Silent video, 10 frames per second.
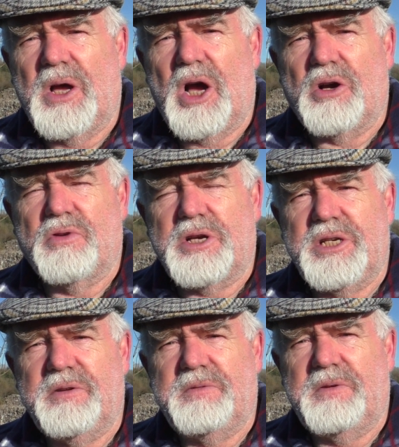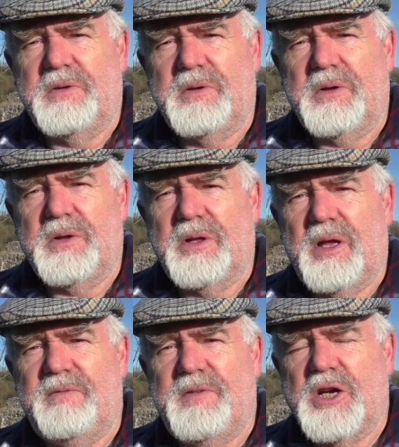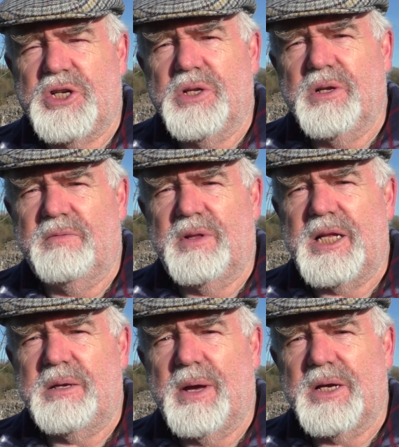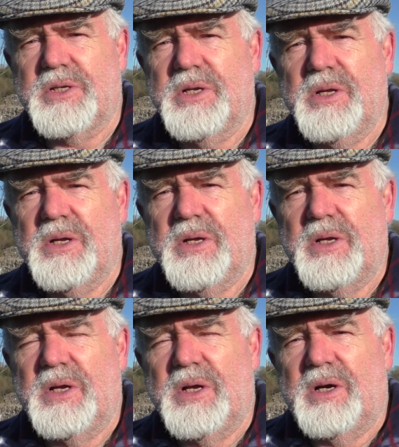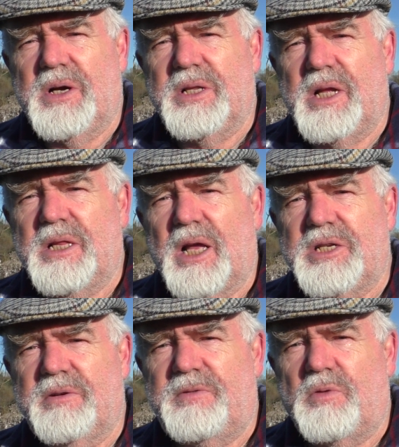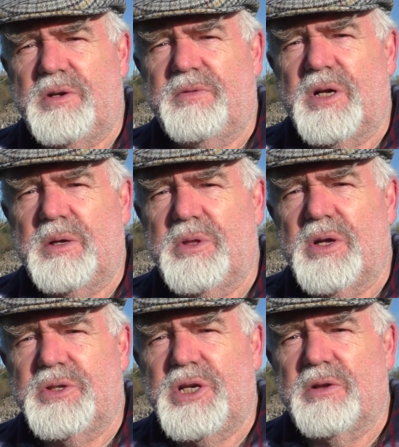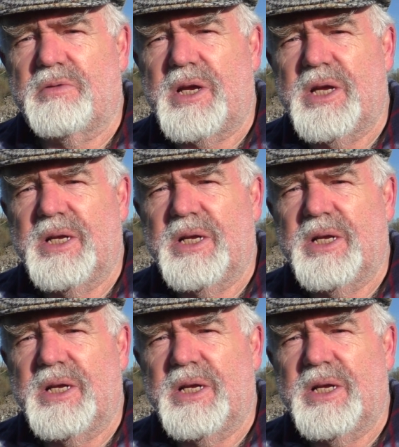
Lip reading: aggressive eviction of Lady Paston, and then later fortified it with artillery.